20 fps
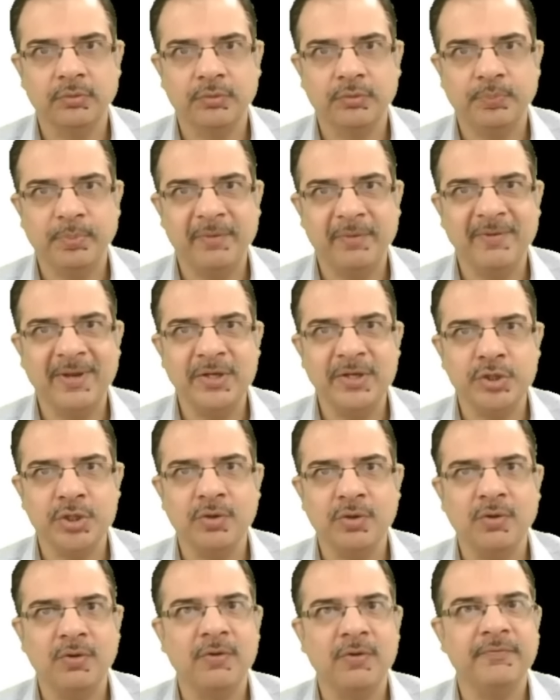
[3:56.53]

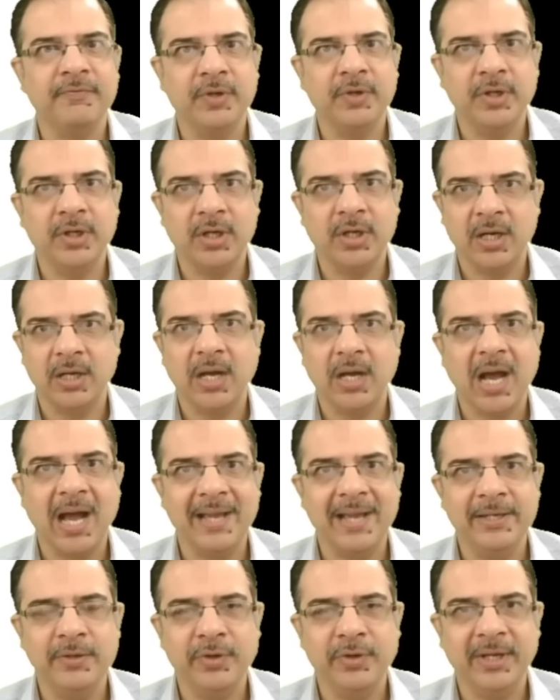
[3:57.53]
prevention of
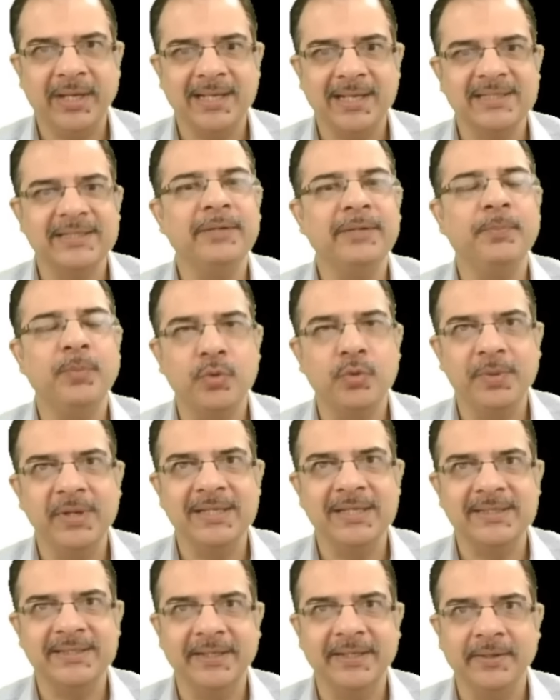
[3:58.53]
high uric acid
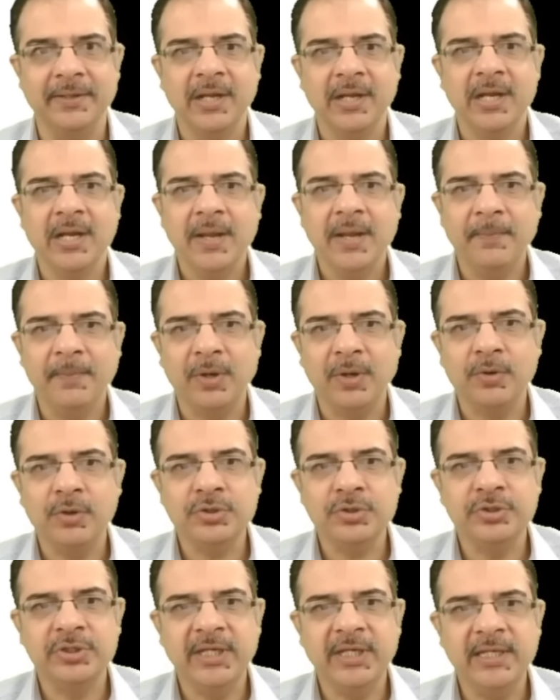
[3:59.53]
probenecid,
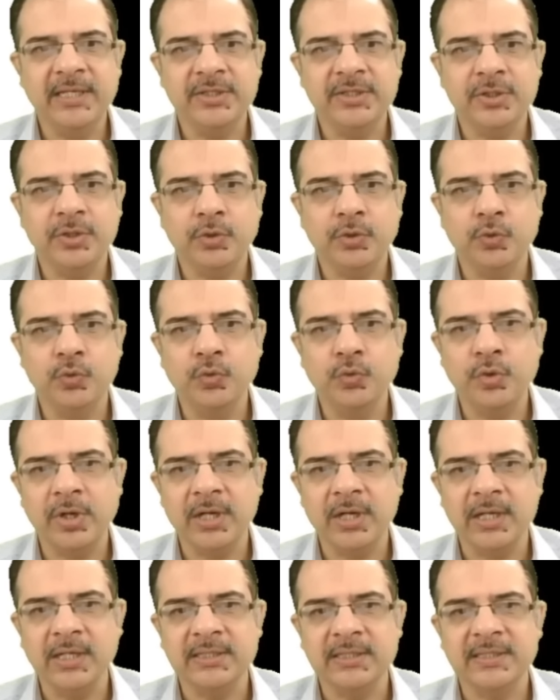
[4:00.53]
because these two
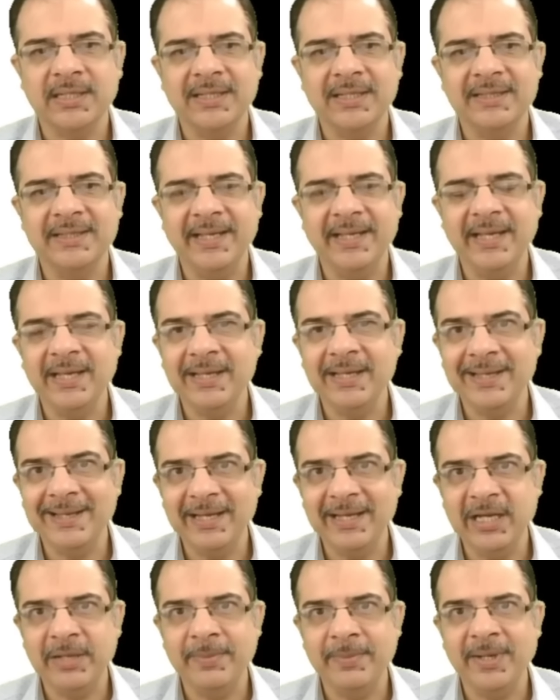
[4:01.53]
drugs, they
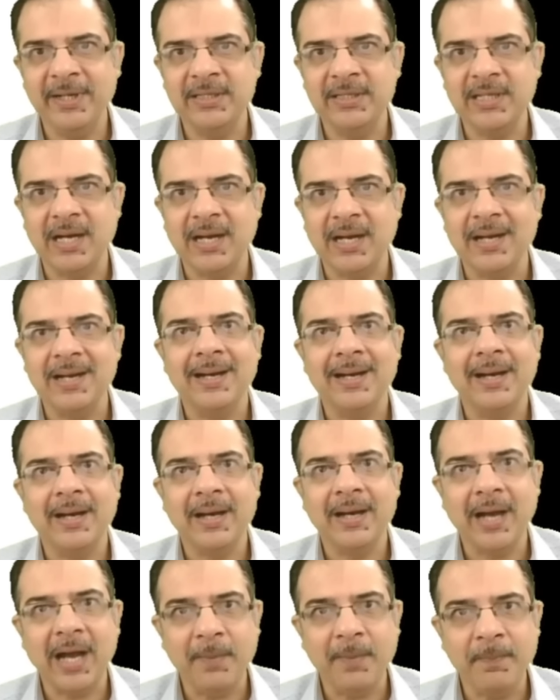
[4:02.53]
inhibit the
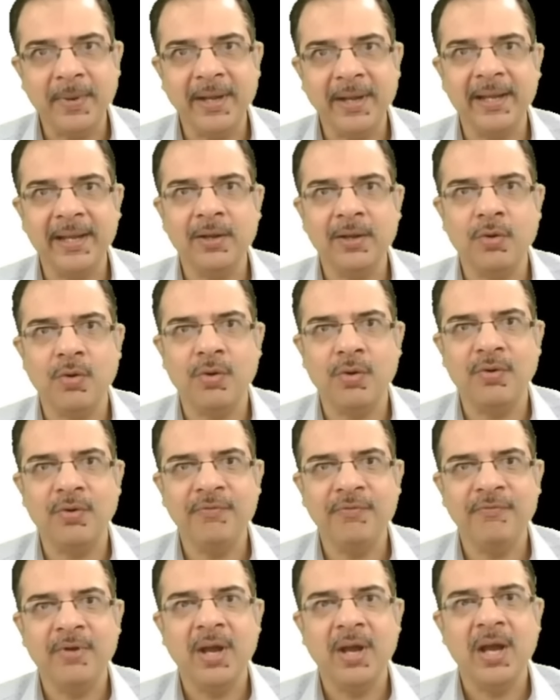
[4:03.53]
uptake of